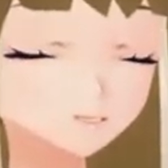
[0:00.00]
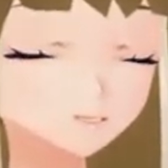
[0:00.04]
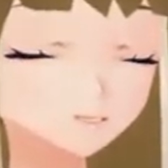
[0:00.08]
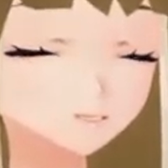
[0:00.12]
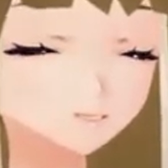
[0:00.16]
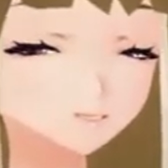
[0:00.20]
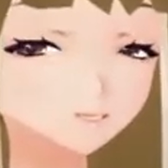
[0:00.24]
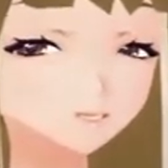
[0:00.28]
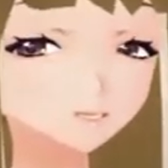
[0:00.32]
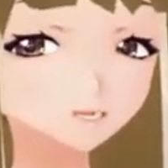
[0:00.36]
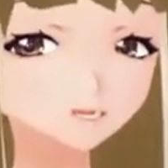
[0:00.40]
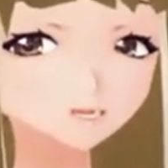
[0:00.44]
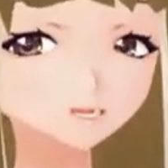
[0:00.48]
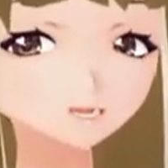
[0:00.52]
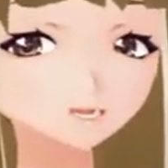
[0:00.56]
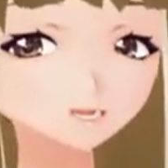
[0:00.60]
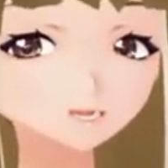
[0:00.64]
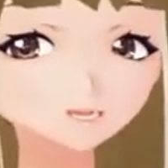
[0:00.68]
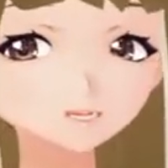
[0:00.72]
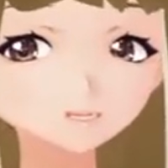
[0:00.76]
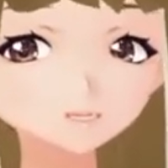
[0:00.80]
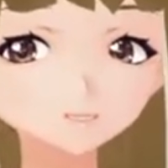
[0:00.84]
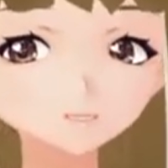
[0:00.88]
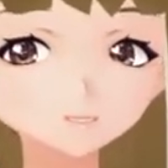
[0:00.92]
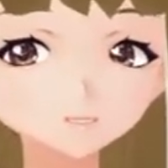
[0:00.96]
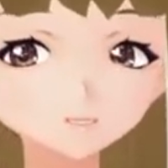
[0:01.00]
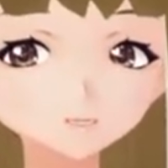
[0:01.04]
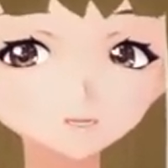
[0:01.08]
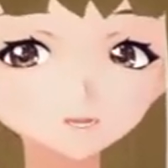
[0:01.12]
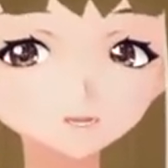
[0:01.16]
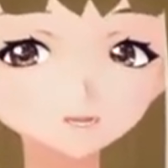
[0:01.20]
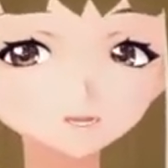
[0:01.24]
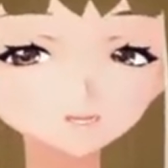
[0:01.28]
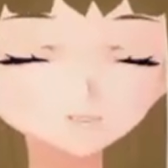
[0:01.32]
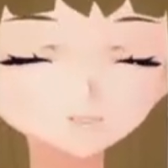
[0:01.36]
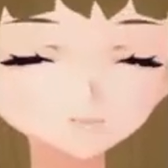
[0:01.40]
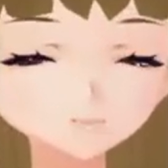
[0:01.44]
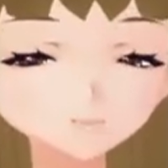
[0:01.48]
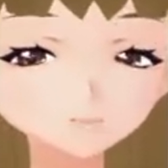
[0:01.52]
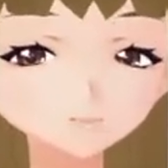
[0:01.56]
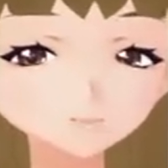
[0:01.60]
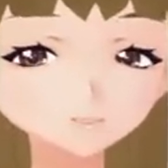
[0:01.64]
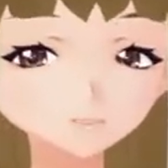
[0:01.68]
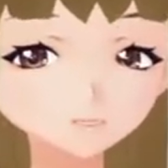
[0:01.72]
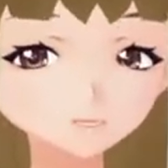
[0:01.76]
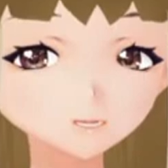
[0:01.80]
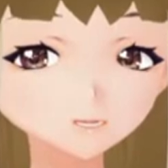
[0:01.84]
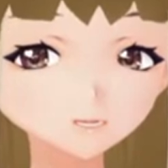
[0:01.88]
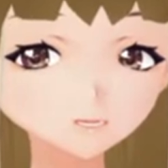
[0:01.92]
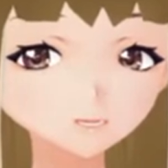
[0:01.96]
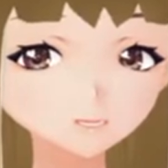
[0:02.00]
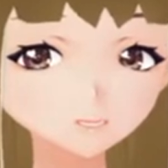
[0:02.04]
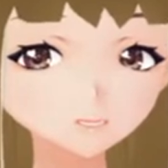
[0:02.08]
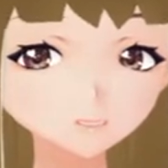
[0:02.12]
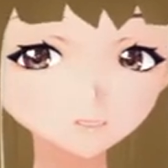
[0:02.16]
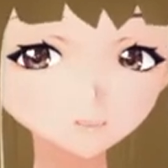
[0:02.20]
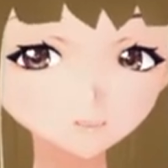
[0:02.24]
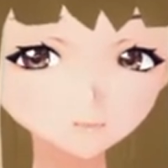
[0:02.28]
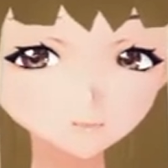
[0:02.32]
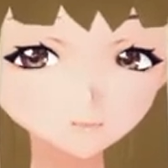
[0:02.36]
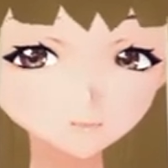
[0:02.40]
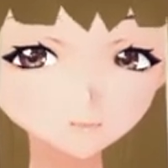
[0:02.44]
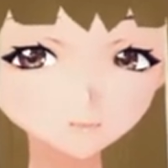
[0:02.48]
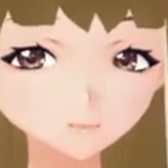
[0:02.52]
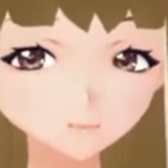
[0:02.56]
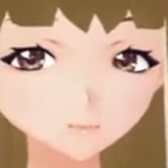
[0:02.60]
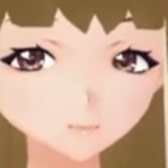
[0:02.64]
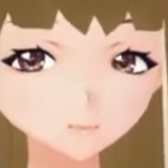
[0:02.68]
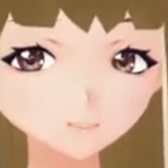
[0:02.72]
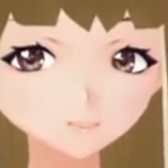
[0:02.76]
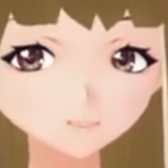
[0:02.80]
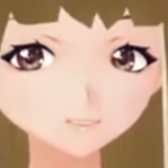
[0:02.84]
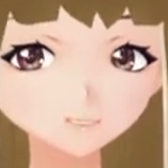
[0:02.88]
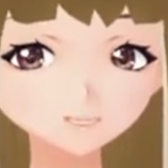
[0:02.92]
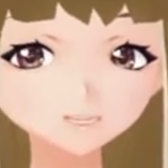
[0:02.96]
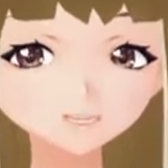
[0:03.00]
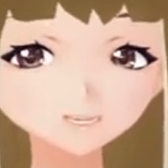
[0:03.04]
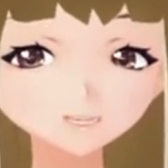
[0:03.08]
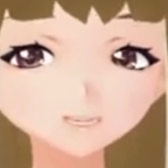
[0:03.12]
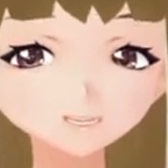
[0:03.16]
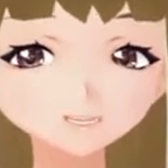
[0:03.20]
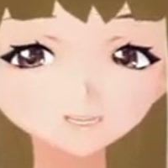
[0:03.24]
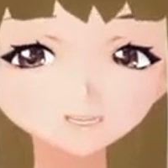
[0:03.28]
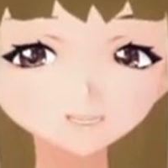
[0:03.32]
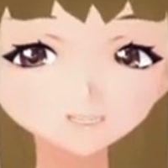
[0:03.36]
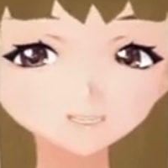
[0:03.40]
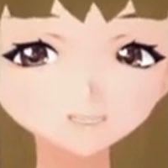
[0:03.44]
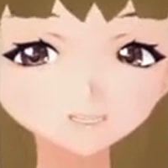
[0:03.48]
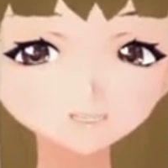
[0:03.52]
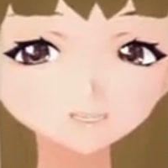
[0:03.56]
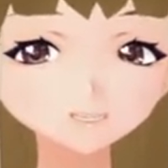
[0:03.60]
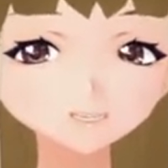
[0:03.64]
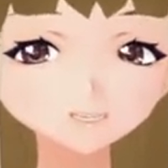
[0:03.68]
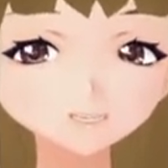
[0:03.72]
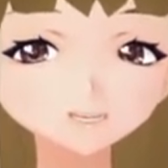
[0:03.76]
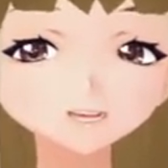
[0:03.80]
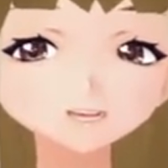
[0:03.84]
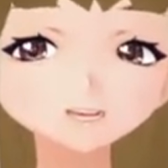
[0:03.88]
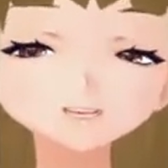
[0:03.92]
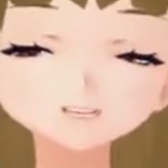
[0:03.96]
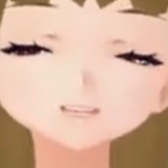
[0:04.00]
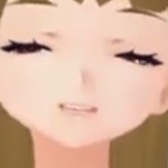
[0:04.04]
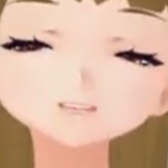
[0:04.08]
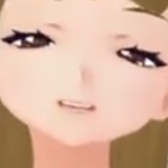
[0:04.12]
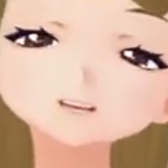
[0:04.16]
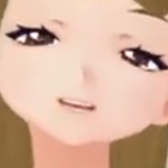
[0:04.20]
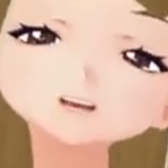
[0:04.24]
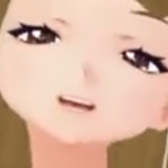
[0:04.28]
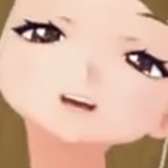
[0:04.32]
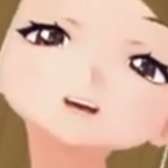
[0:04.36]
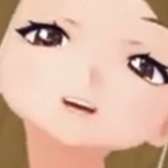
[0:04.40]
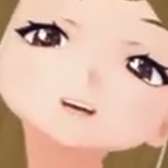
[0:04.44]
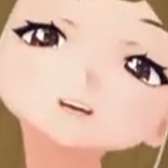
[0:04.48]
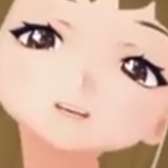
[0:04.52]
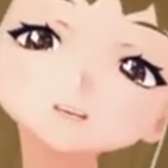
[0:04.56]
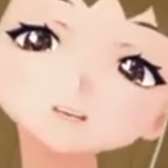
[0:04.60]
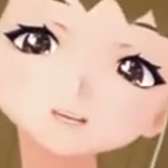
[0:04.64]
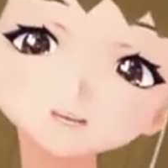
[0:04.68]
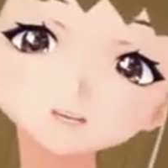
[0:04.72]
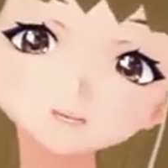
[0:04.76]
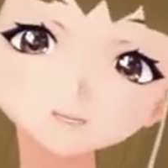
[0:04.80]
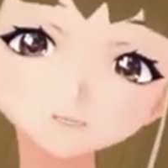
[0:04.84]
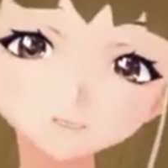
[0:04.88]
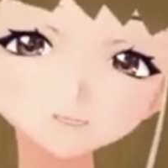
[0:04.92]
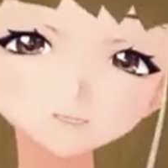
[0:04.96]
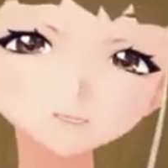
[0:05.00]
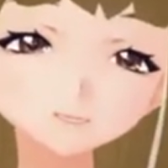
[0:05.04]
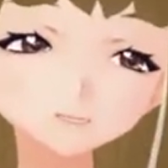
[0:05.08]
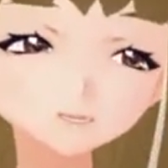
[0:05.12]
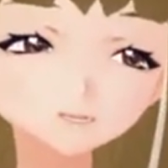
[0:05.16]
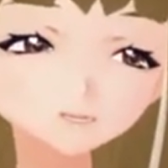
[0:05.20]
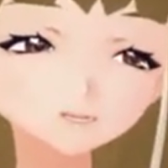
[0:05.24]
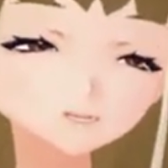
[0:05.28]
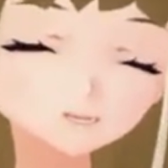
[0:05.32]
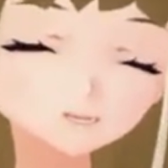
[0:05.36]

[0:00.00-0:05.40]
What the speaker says: Yeah, I know I use like a Leap motion tracker for my hands. That was like